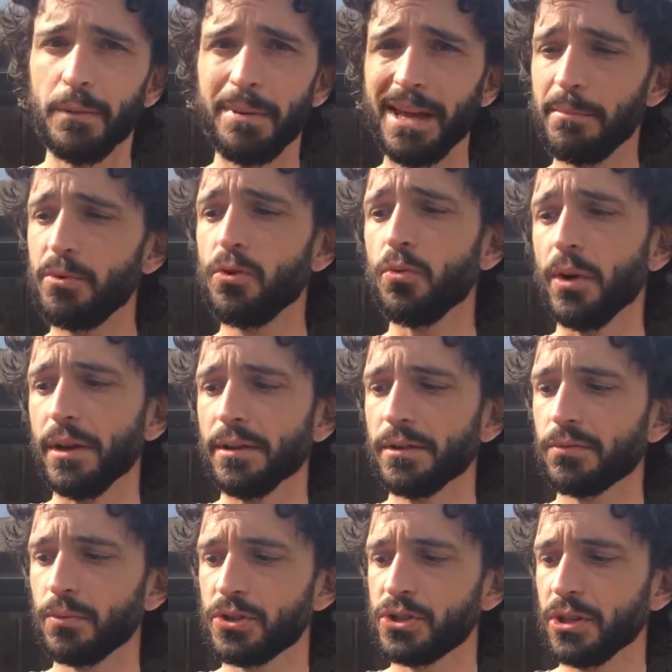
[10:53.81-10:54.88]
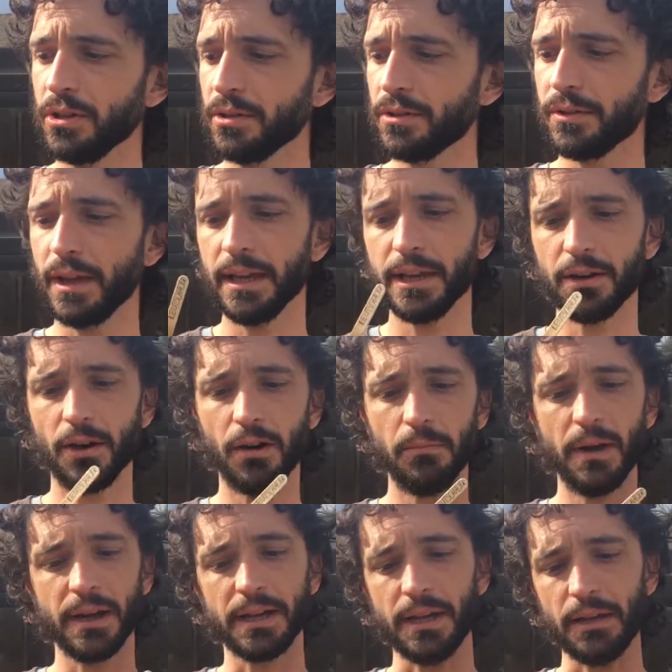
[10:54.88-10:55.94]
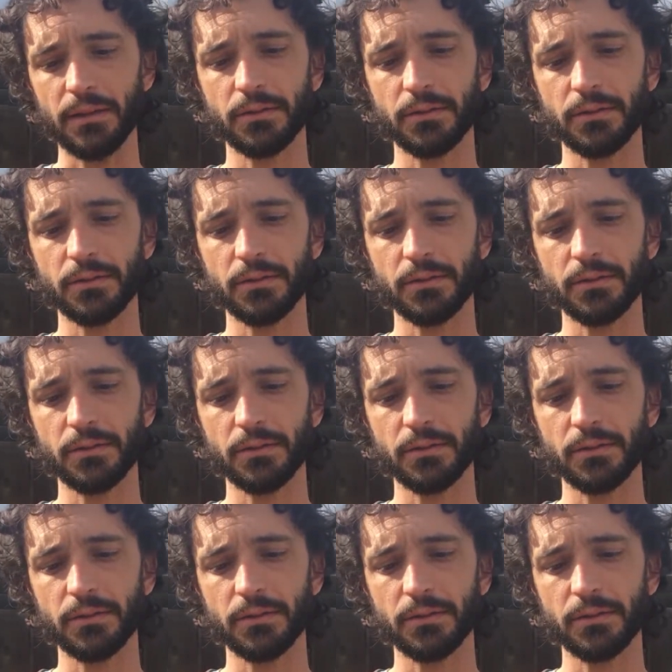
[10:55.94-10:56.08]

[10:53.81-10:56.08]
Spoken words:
the bamboo ones, which is they get all mucky.